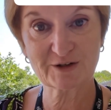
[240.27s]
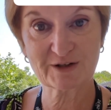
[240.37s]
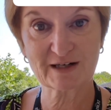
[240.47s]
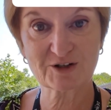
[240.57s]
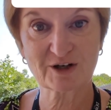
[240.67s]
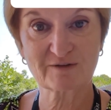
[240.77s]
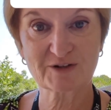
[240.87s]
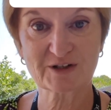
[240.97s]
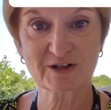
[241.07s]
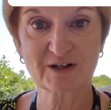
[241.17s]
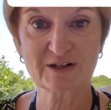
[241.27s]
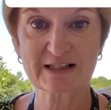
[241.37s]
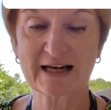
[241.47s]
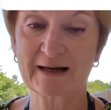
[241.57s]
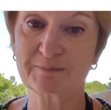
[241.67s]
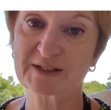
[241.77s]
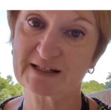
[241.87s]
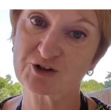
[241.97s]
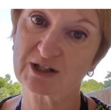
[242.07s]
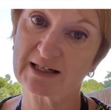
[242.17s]
demand on our services and
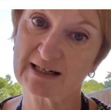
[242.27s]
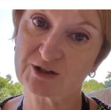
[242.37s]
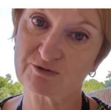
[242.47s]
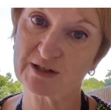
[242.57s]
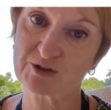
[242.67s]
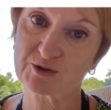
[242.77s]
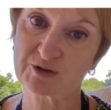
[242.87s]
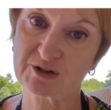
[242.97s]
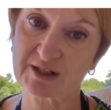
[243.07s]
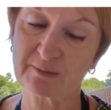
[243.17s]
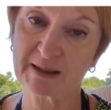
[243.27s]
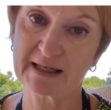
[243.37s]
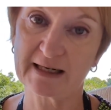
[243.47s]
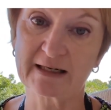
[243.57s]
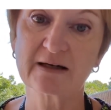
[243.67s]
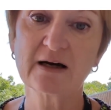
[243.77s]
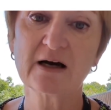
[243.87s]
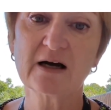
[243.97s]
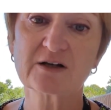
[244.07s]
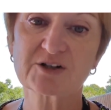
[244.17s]
potentially less resources coming in.
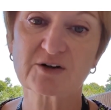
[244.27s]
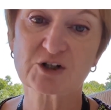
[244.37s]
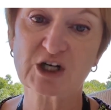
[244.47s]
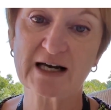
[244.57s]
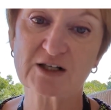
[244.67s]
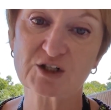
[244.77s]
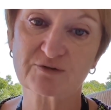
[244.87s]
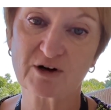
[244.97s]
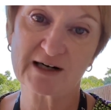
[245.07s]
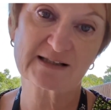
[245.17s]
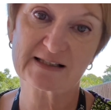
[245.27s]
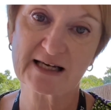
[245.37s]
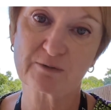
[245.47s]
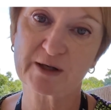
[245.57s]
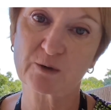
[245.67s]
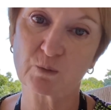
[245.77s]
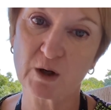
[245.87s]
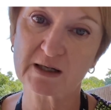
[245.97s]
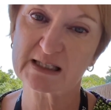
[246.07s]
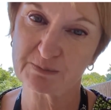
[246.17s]
So the challenge for us is how we can
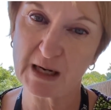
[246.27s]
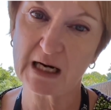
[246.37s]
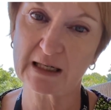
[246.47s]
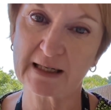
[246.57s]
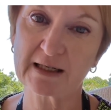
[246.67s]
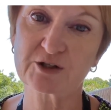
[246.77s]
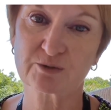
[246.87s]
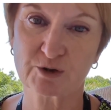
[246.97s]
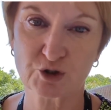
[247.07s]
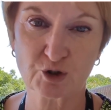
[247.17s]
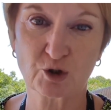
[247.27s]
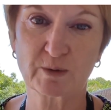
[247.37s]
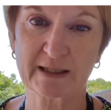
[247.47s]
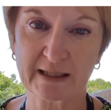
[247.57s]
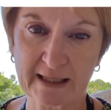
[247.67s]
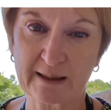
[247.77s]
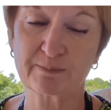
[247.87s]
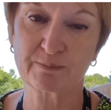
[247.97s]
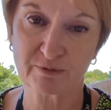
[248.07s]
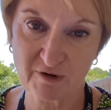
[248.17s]
work smartly to ensure we can
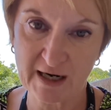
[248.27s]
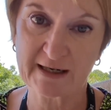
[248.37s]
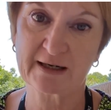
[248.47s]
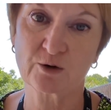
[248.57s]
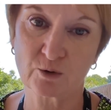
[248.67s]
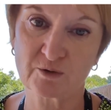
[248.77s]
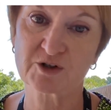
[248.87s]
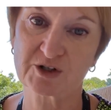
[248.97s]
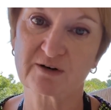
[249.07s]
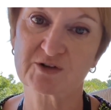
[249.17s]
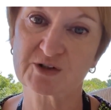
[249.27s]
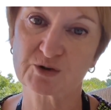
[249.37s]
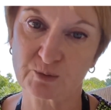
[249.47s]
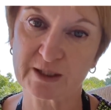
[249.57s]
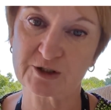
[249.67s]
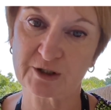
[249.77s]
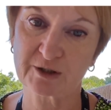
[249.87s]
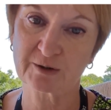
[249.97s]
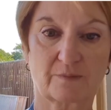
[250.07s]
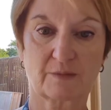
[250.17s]
keep providing all the services we do.
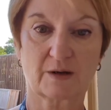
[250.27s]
